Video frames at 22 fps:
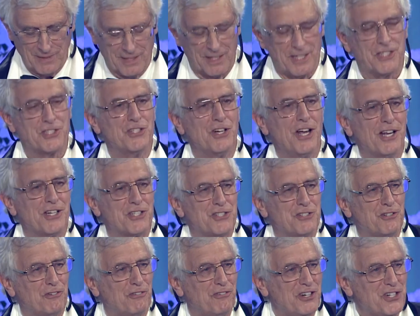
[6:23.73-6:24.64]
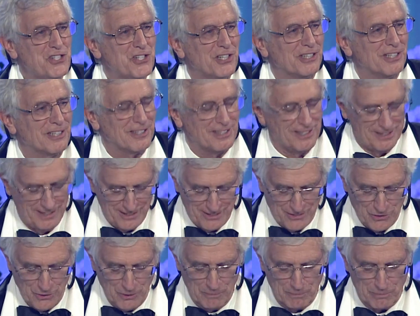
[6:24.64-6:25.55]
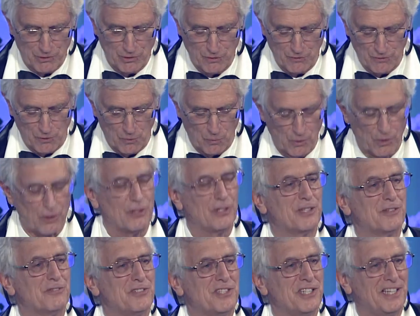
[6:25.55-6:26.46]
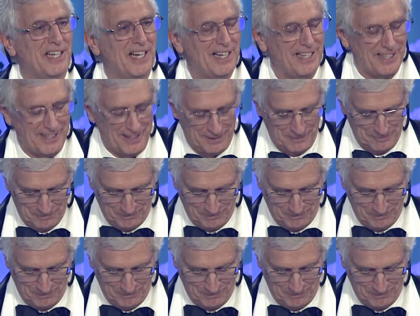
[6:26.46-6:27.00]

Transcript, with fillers: is not sufficient to improve the world of today.